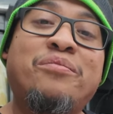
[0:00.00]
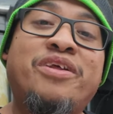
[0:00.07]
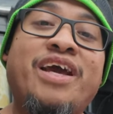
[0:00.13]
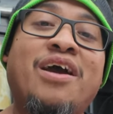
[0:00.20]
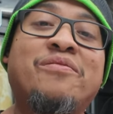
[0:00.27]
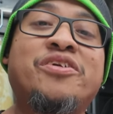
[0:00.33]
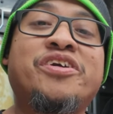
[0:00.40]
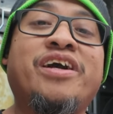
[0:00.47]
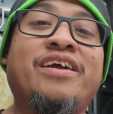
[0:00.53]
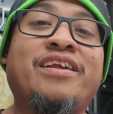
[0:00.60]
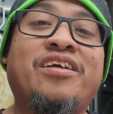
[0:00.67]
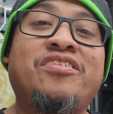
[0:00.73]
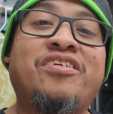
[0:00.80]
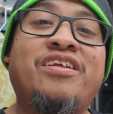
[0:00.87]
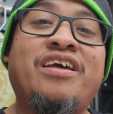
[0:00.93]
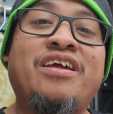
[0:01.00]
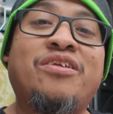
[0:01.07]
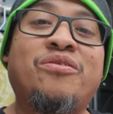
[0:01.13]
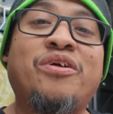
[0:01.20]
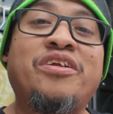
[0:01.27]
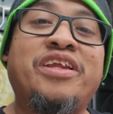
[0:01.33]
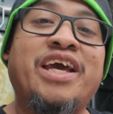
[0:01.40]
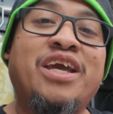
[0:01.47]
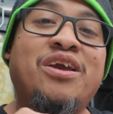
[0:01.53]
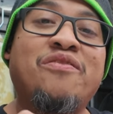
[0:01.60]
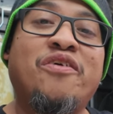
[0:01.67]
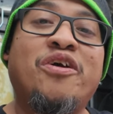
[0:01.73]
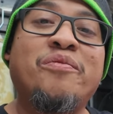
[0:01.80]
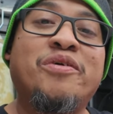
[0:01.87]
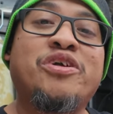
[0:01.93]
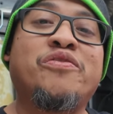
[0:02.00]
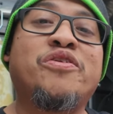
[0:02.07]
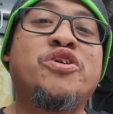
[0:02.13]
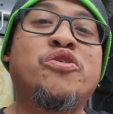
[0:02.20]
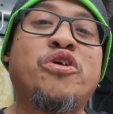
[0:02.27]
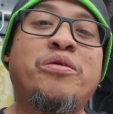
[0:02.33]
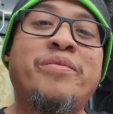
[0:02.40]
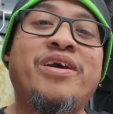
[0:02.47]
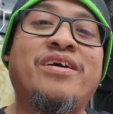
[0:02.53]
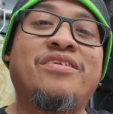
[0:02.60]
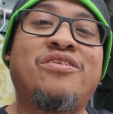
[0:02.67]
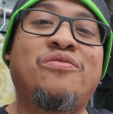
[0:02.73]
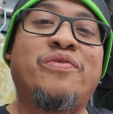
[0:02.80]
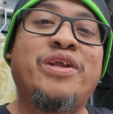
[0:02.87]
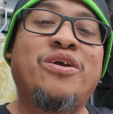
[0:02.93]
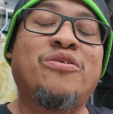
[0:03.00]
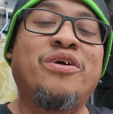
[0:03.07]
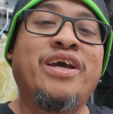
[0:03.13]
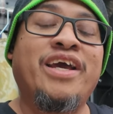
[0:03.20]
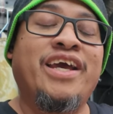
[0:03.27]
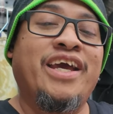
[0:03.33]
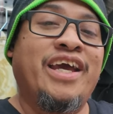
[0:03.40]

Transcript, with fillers: I am the average guy 1983. Thank you very much for joining me on this video.